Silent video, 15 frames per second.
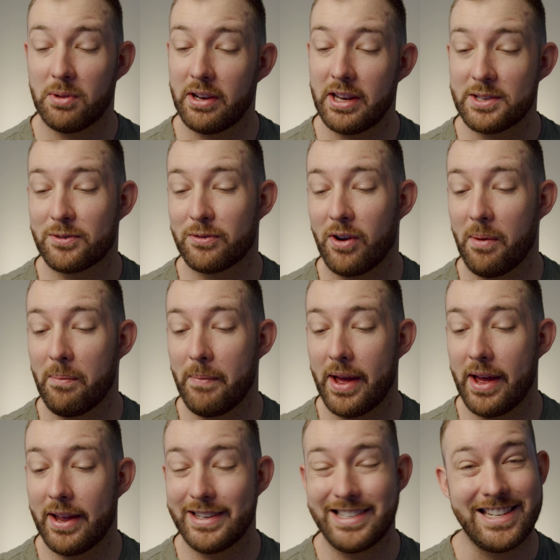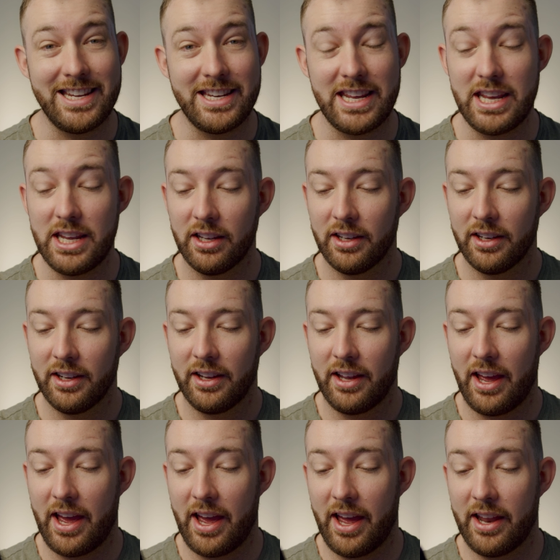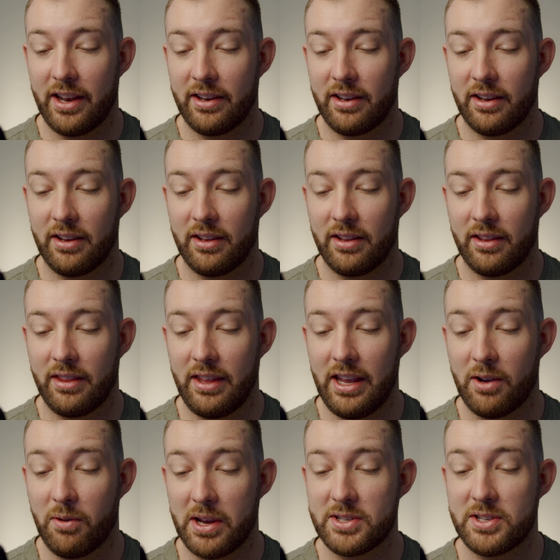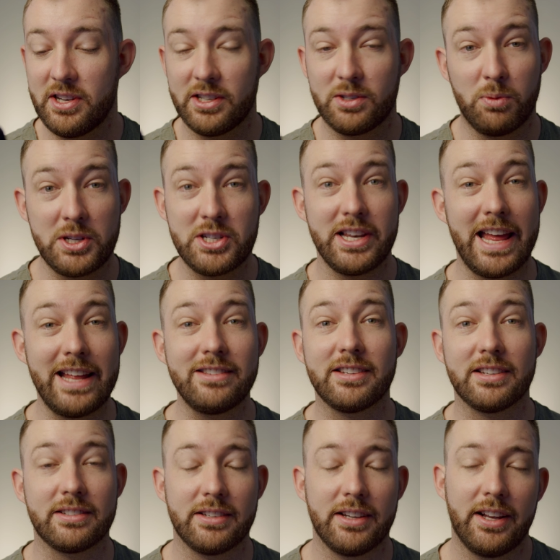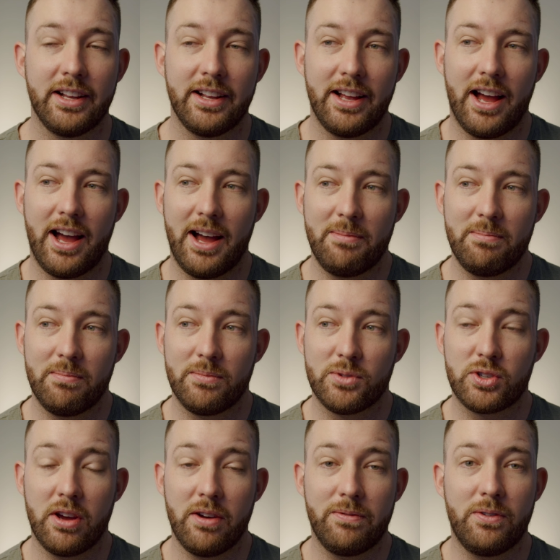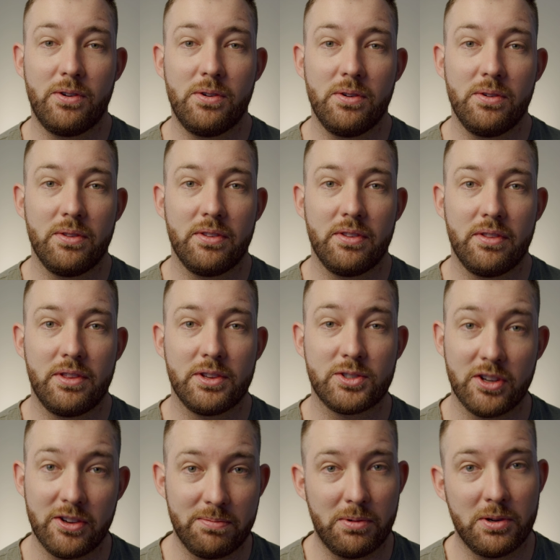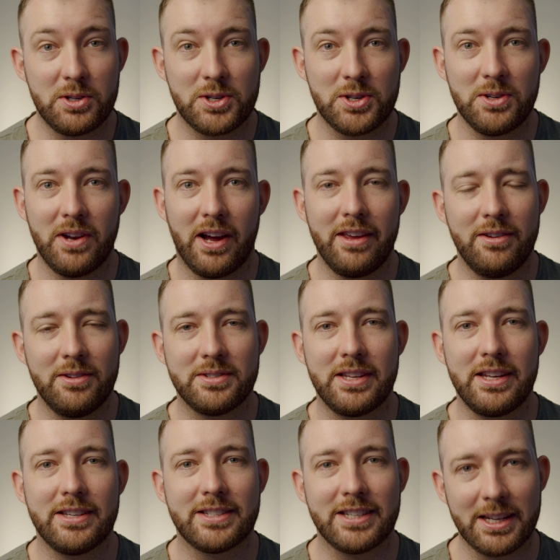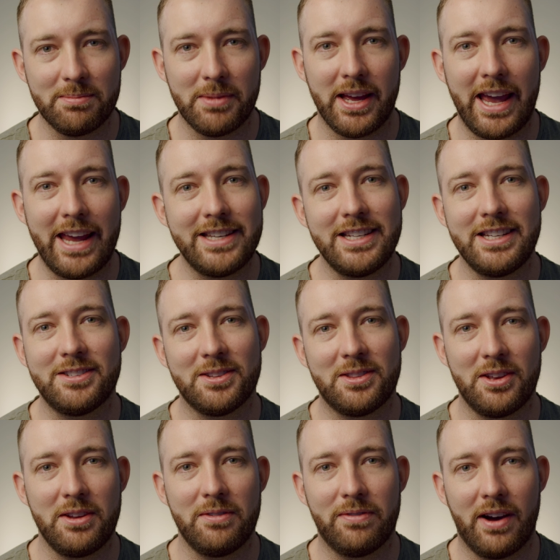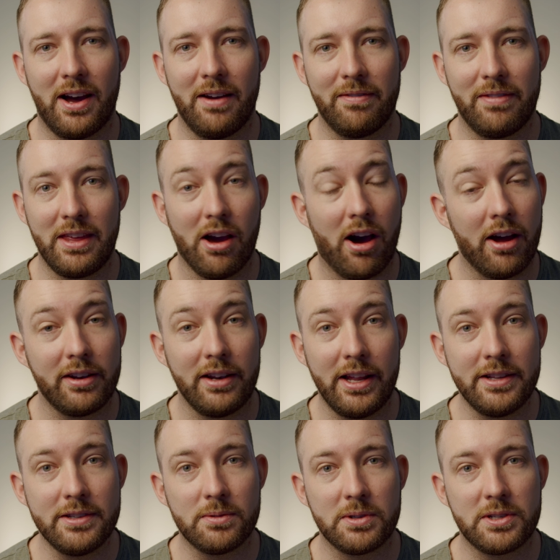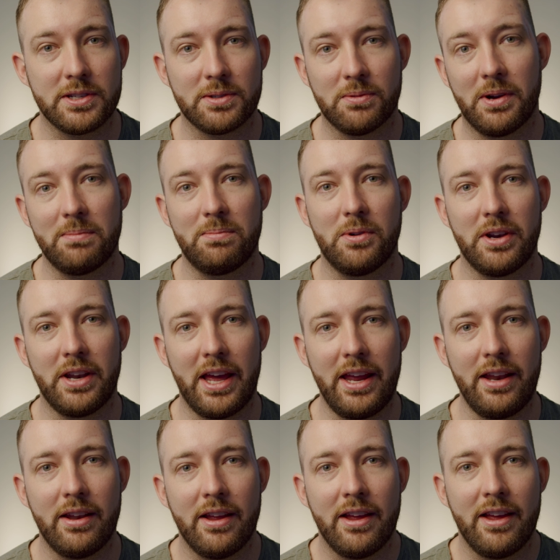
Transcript: one is from DD, and the question is which lenses? So for the surfboard shoot, I use the Sigma 18-35, the Art Lens, which is a 1.8,